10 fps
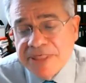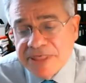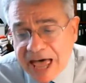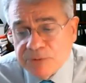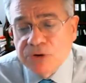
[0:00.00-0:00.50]

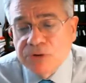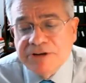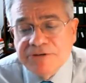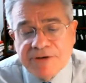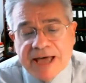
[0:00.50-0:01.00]
that ruling
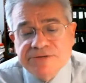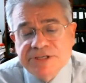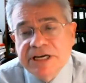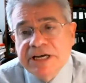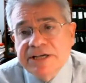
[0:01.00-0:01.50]
found
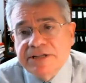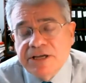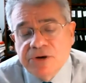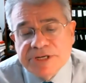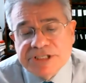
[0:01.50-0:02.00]
that
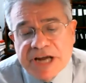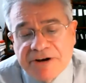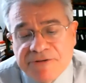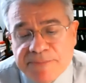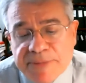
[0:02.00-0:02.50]
US
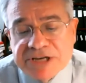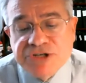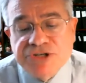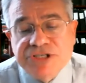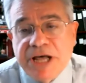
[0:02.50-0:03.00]
tariff
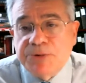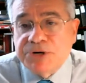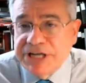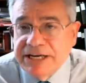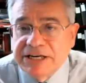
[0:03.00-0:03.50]
measures that were
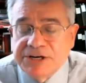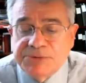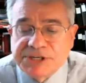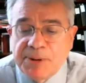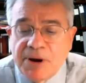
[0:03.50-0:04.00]
taken in
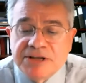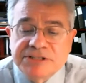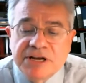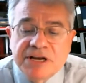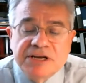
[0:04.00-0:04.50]

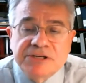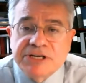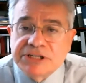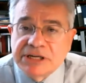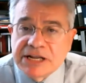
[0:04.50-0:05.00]
response to
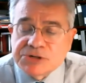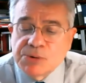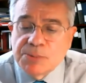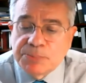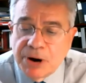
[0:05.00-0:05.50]

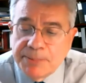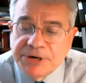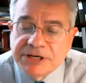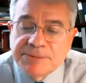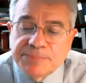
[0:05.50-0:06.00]
intellectual
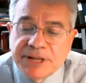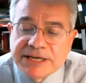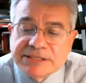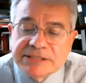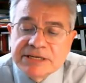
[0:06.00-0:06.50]
property
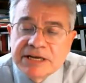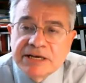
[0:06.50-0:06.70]
complaints